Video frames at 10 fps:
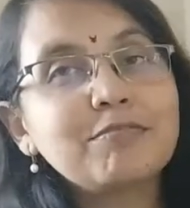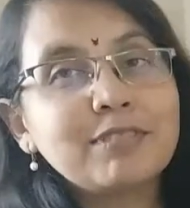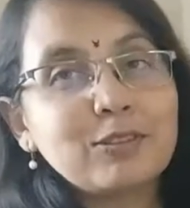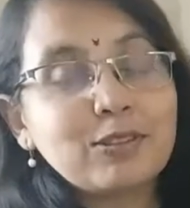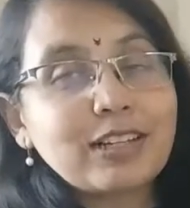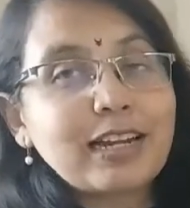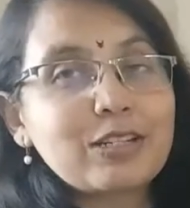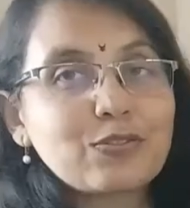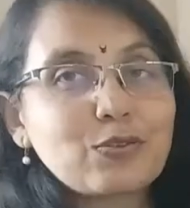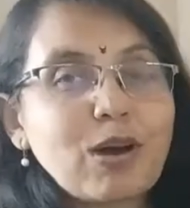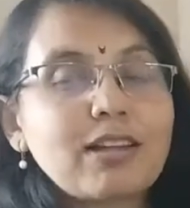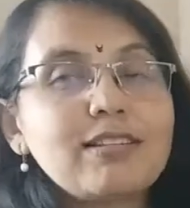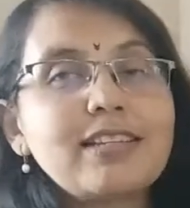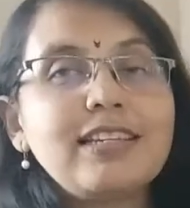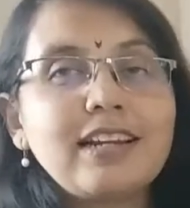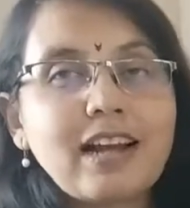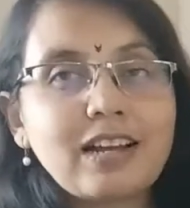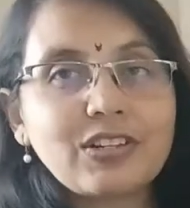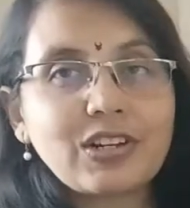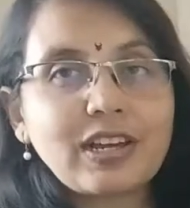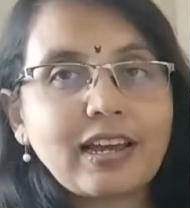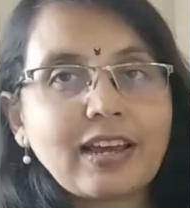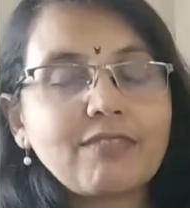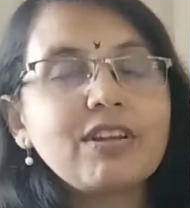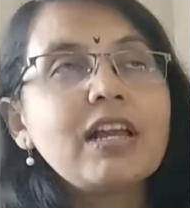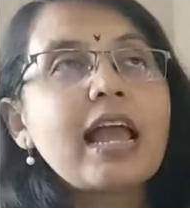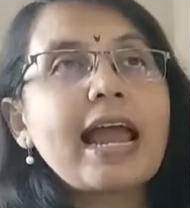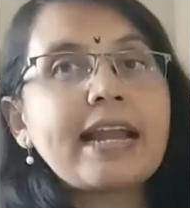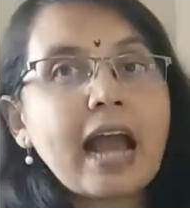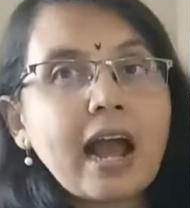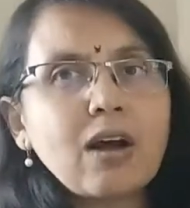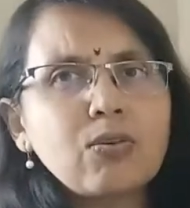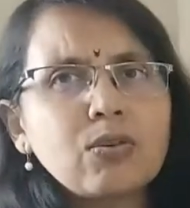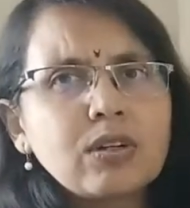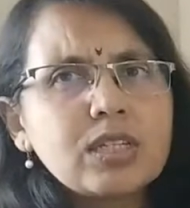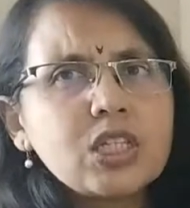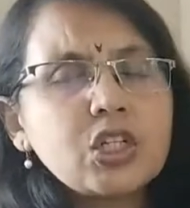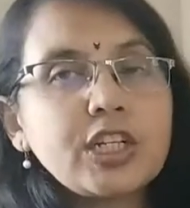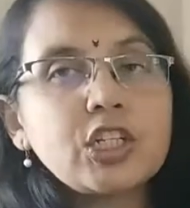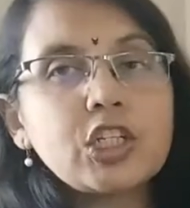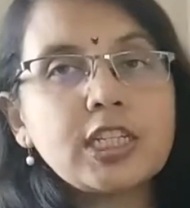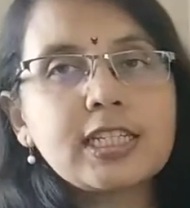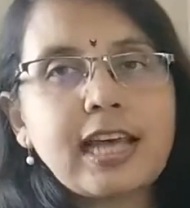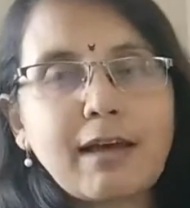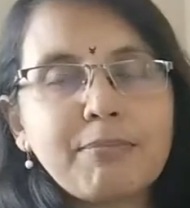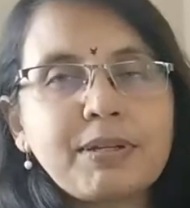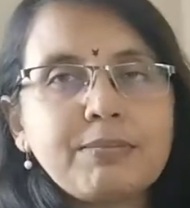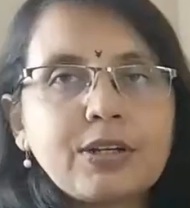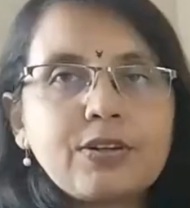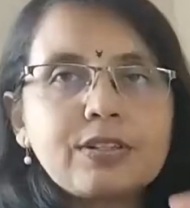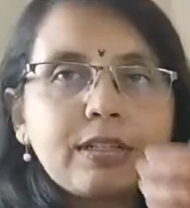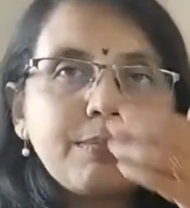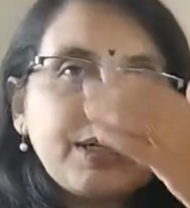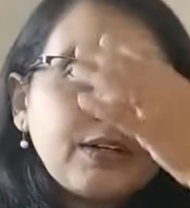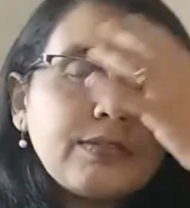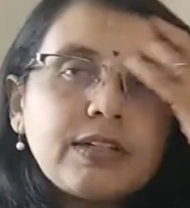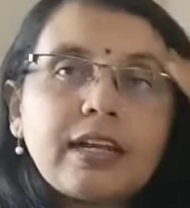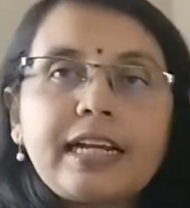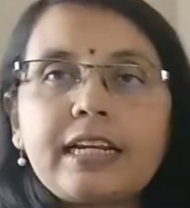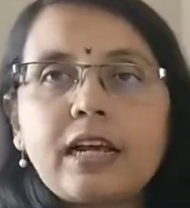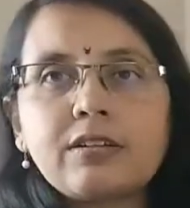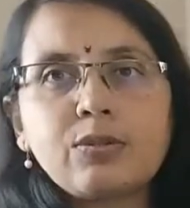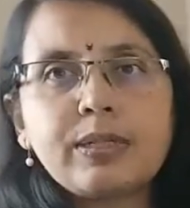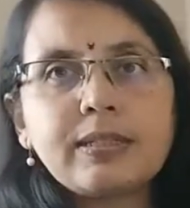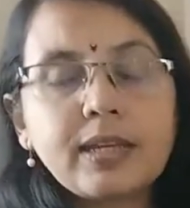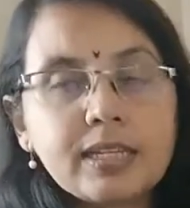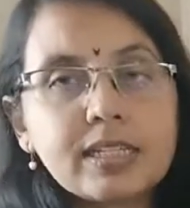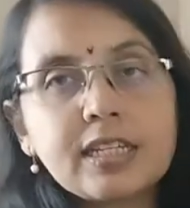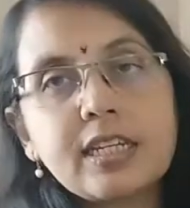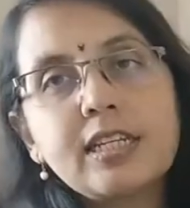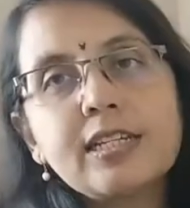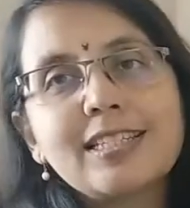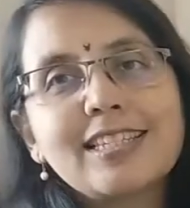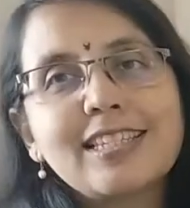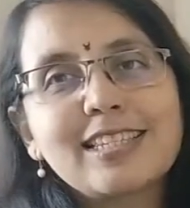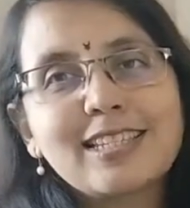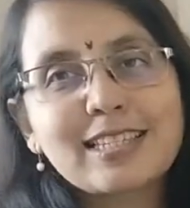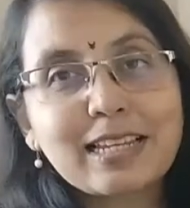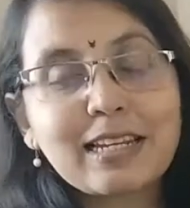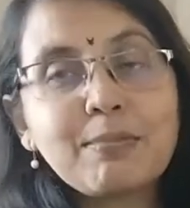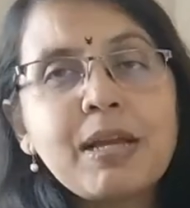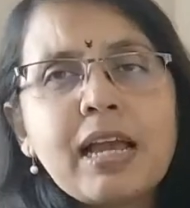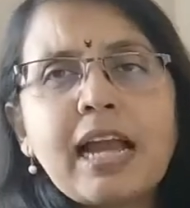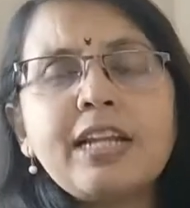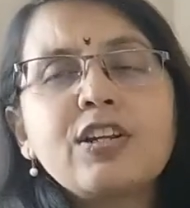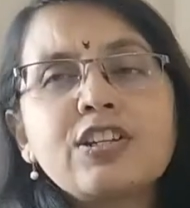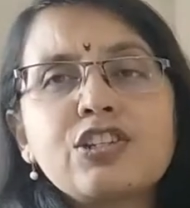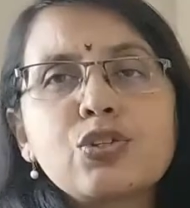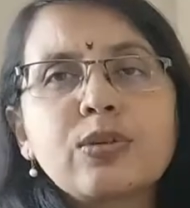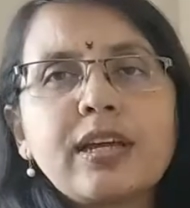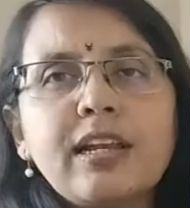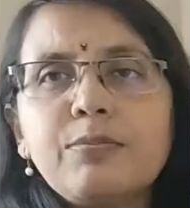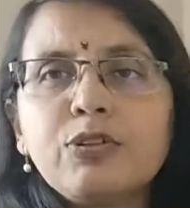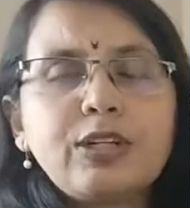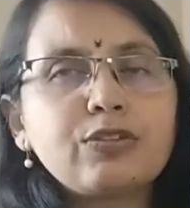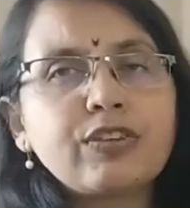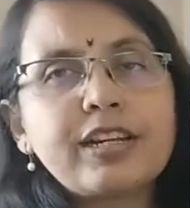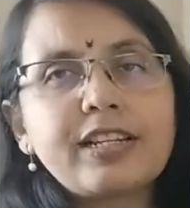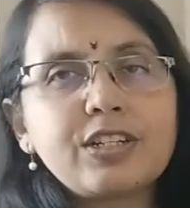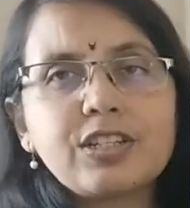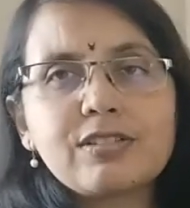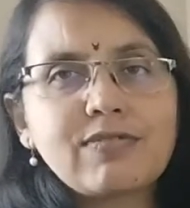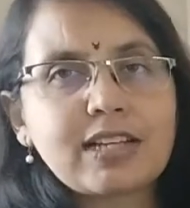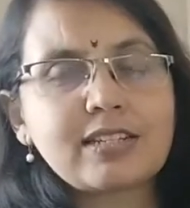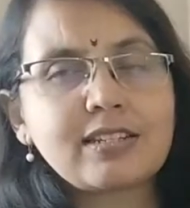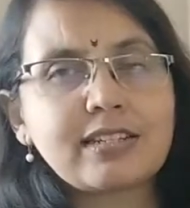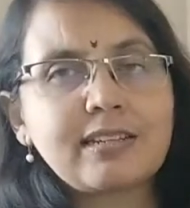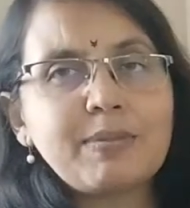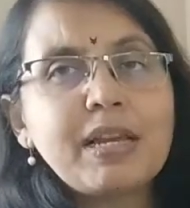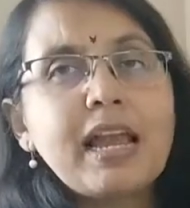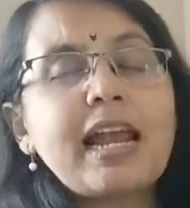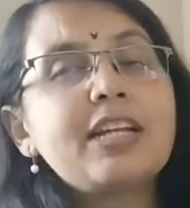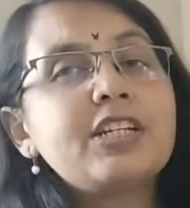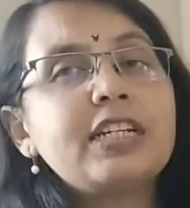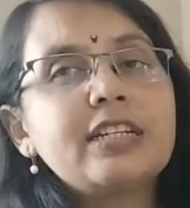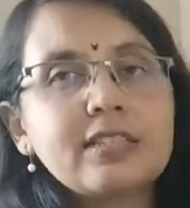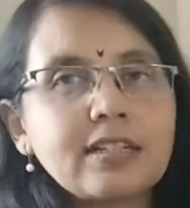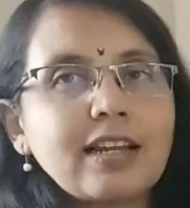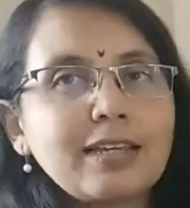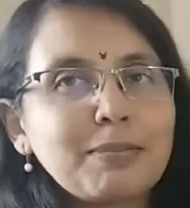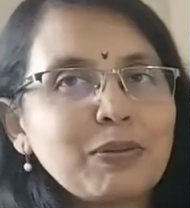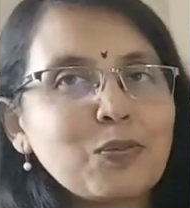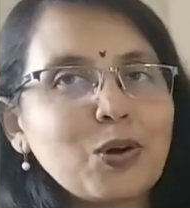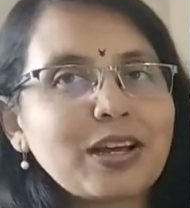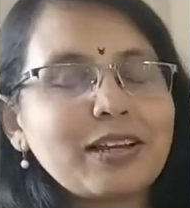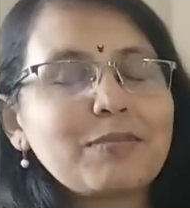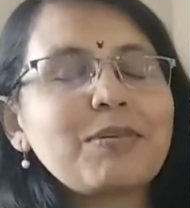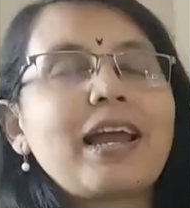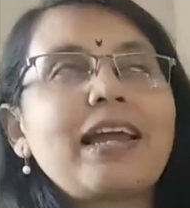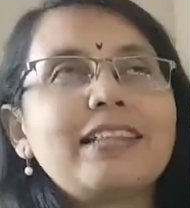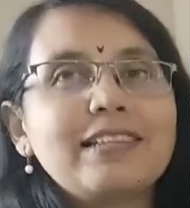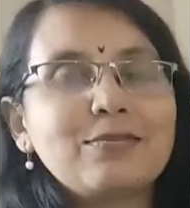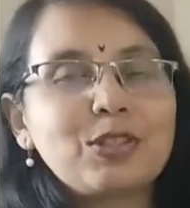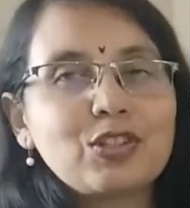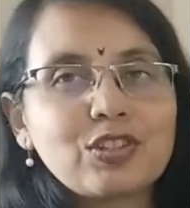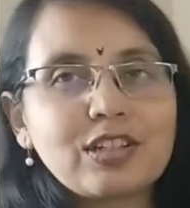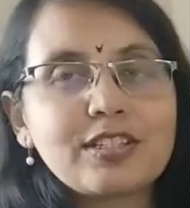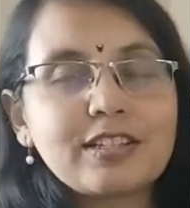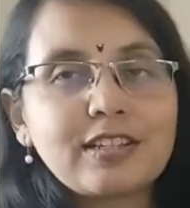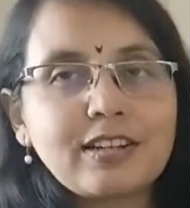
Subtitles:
the kinds of quarrels he and Asha have, and how strange things happen, because in the middle of the night Ashwin thinks that he hears his sister scream, and he rushes to her help only to find that she is fast asleep and she doesn't like being woken up, and which results in